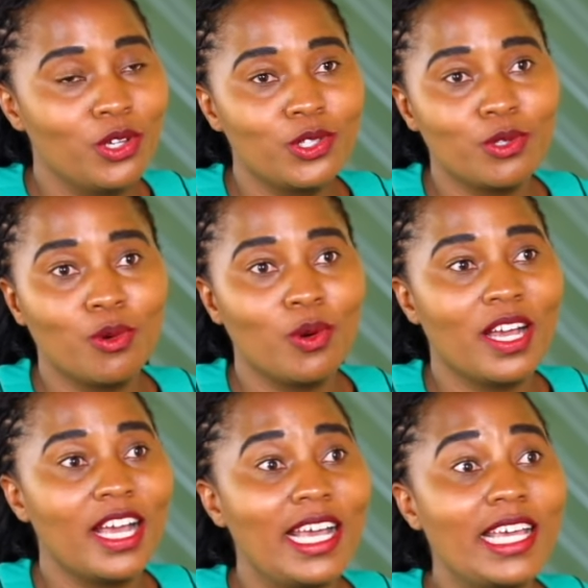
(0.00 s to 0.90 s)
So
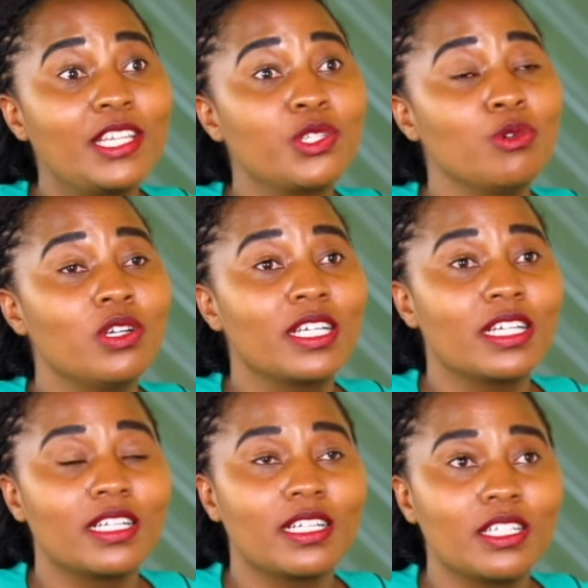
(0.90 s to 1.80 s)
it took
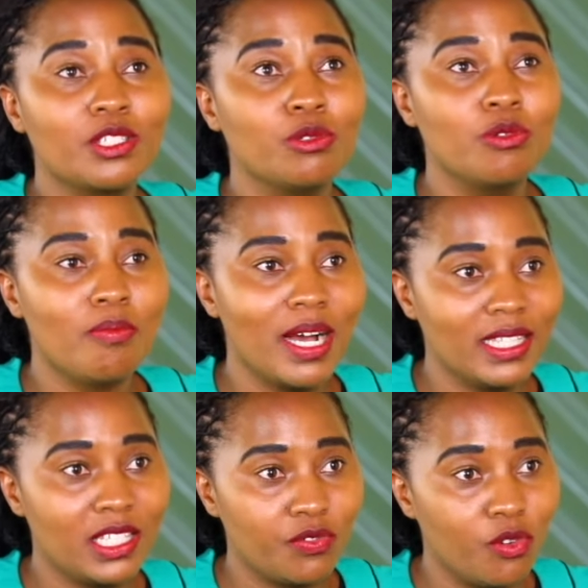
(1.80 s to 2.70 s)
it took
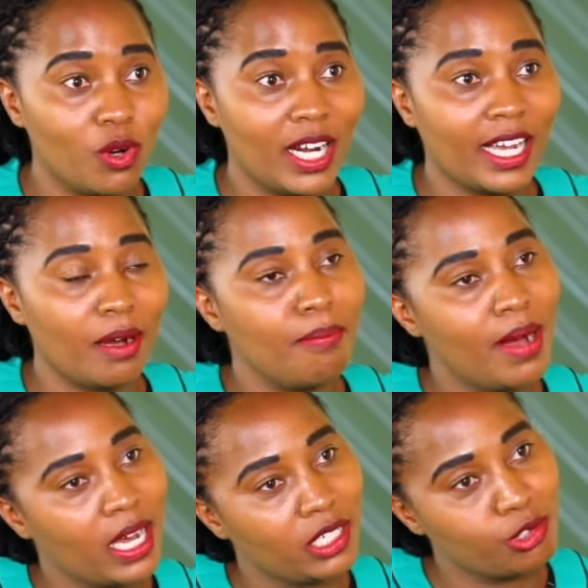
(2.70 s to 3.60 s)
months for like a
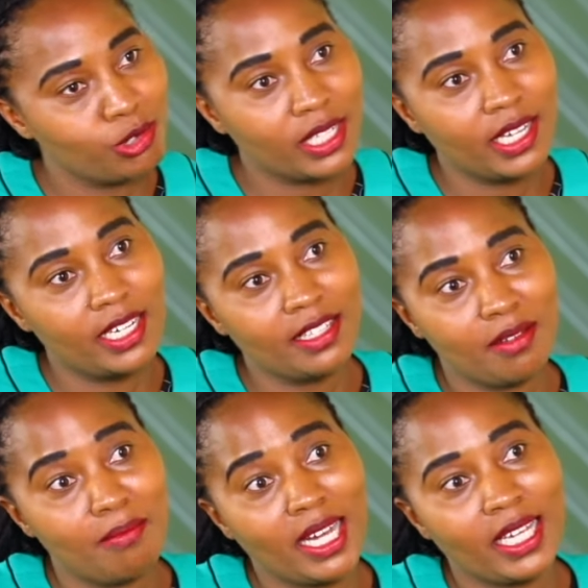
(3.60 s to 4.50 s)
bag to sell in
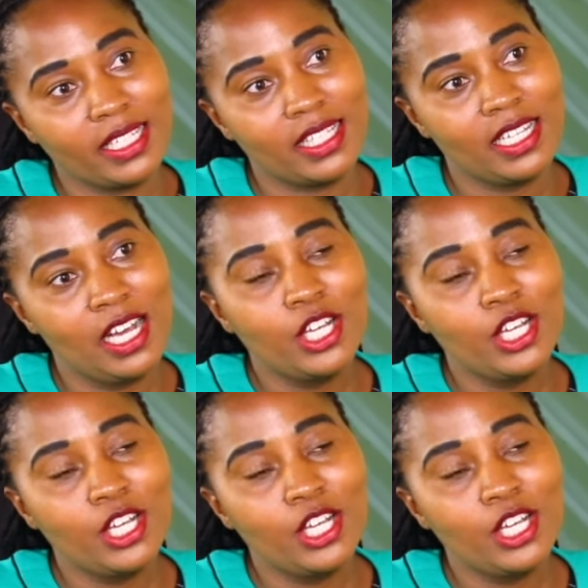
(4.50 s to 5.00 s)
the markets.